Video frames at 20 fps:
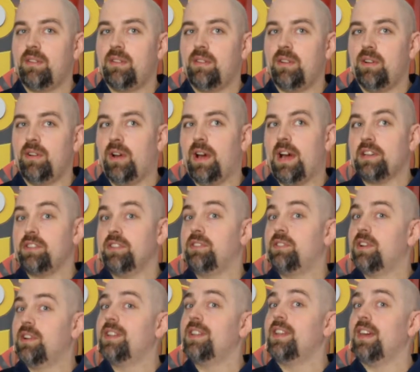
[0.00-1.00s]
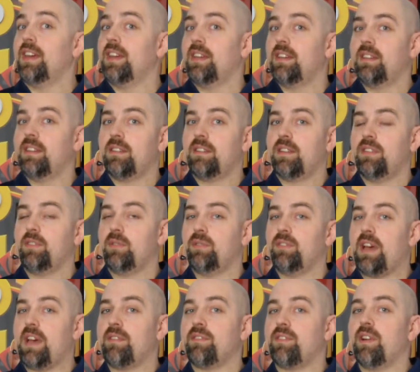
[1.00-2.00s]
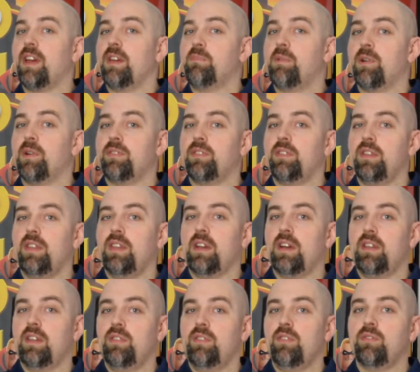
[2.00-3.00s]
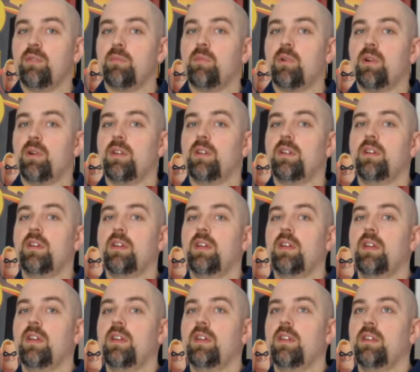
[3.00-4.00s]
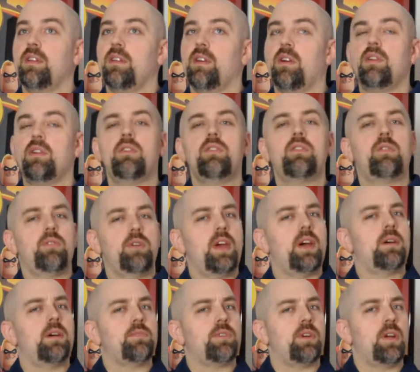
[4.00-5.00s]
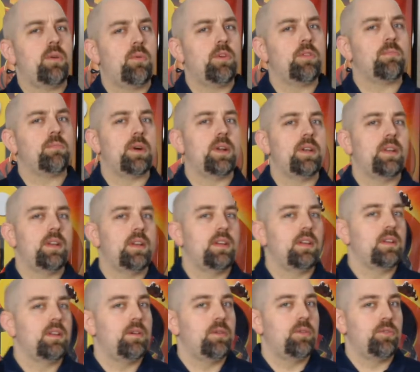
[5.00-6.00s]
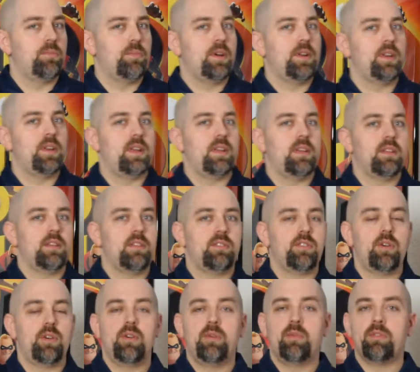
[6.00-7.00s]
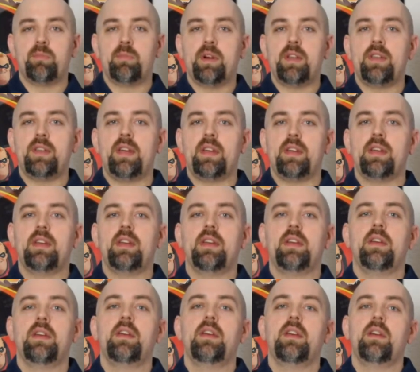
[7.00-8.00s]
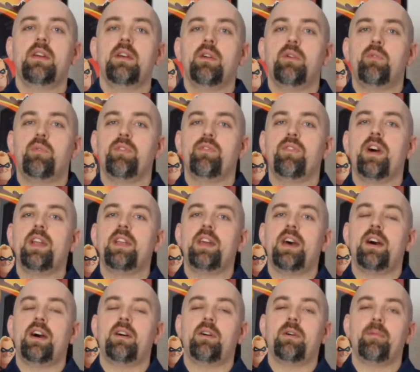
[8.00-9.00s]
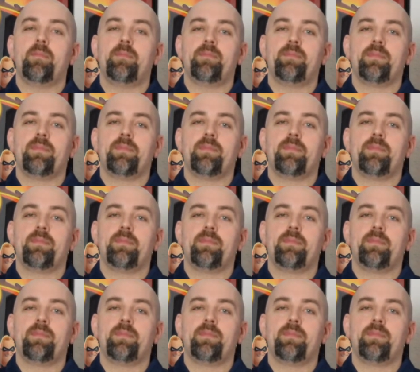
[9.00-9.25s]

or no, actually Sunday, because it was after I had posted the news report. Or no, yeah, I'm sorry, it was Monday. So it was Monday. We find out